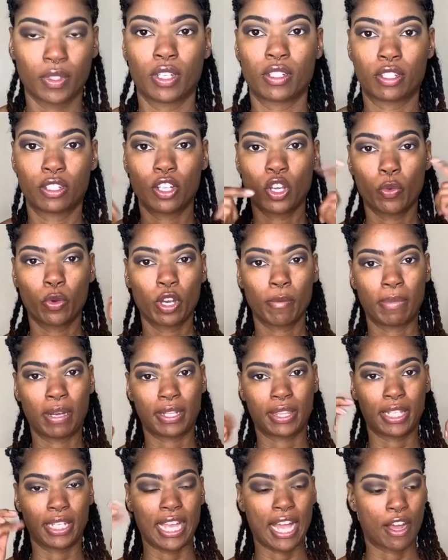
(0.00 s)
So don't worry
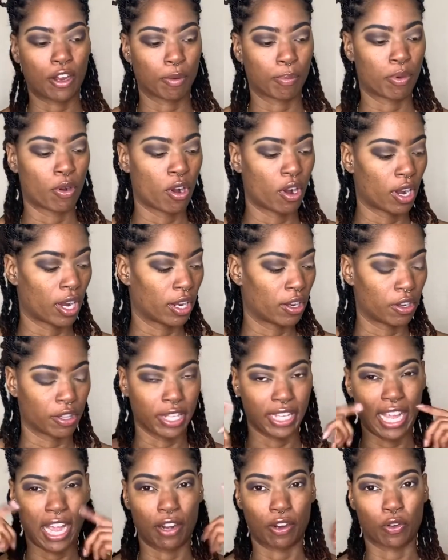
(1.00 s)
about the outer part or
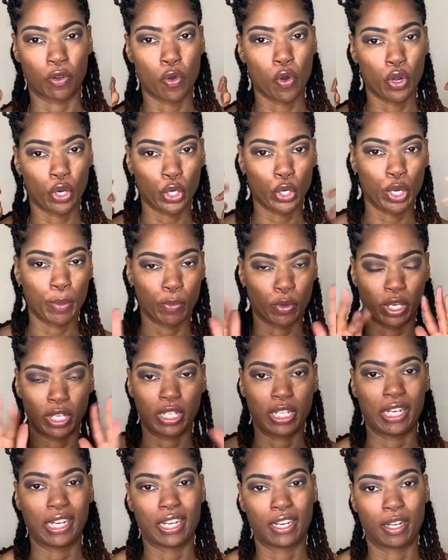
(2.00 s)
the outer corner. I'm gonna
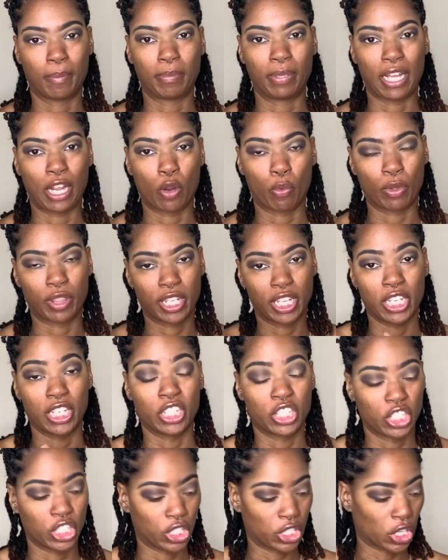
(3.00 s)
clean that up later with the
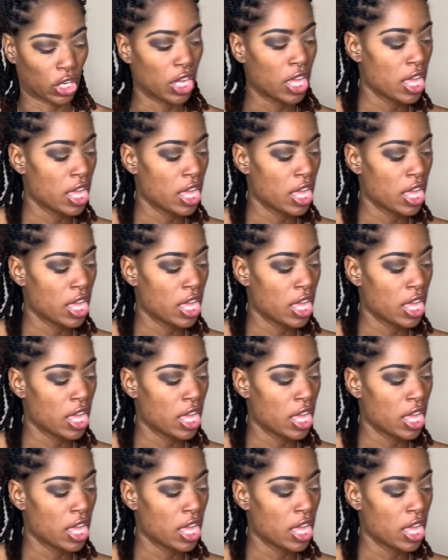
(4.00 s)
concealer.